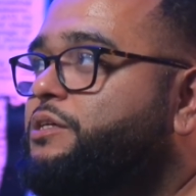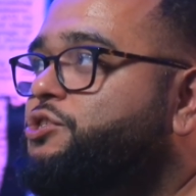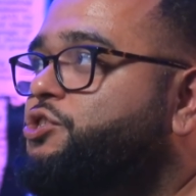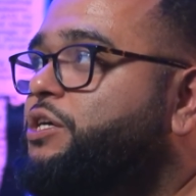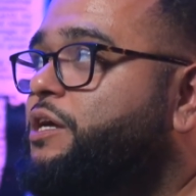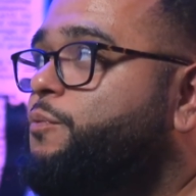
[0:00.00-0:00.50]

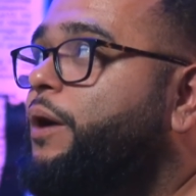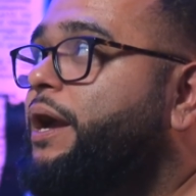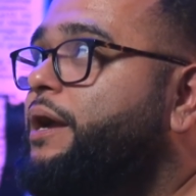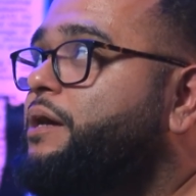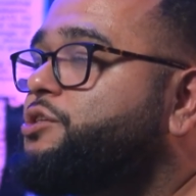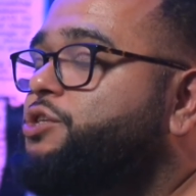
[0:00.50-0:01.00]
shitty
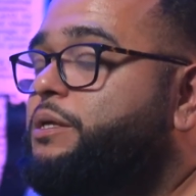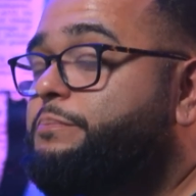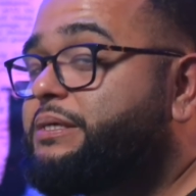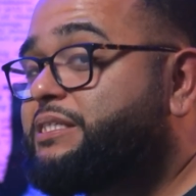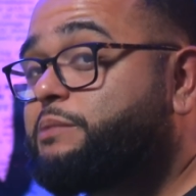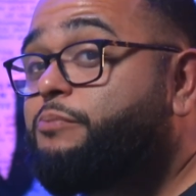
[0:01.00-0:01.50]
way, a shitty
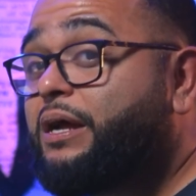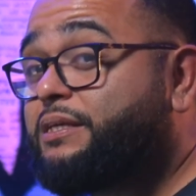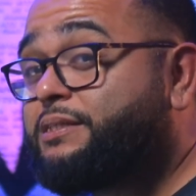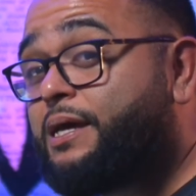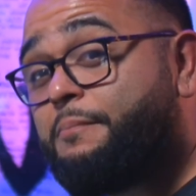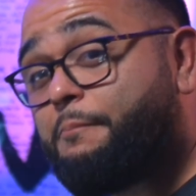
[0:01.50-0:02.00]
business
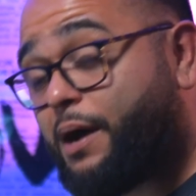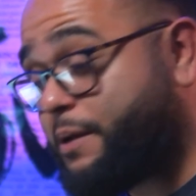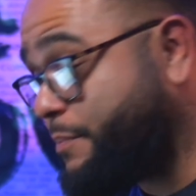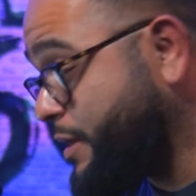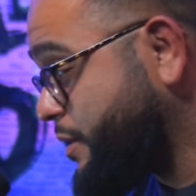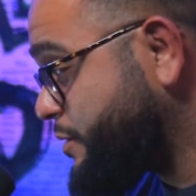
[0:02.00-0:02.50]
practice, in my
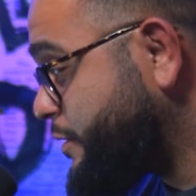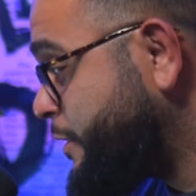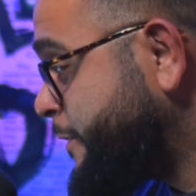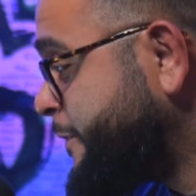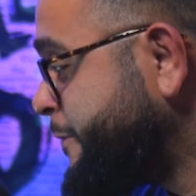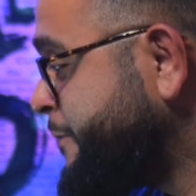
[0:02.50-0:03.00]
opinion.
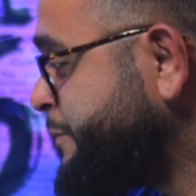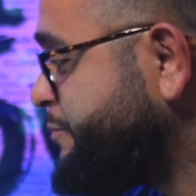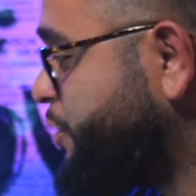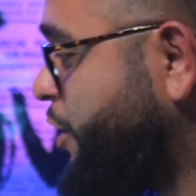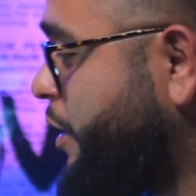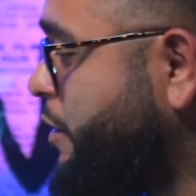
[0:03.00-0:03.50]

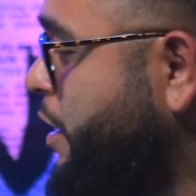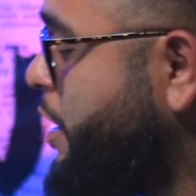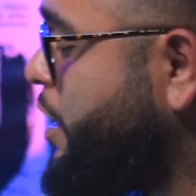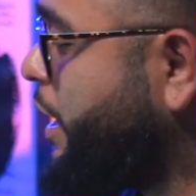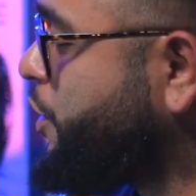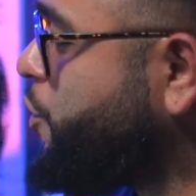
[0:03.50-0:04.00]
You know,
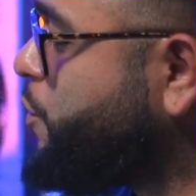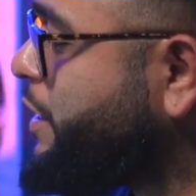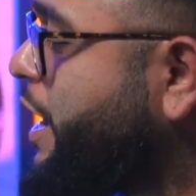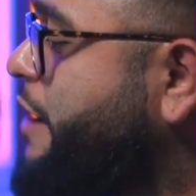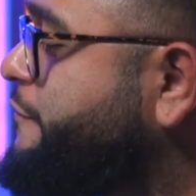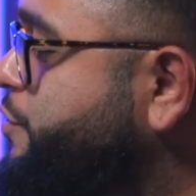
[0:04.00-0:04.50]
like you really have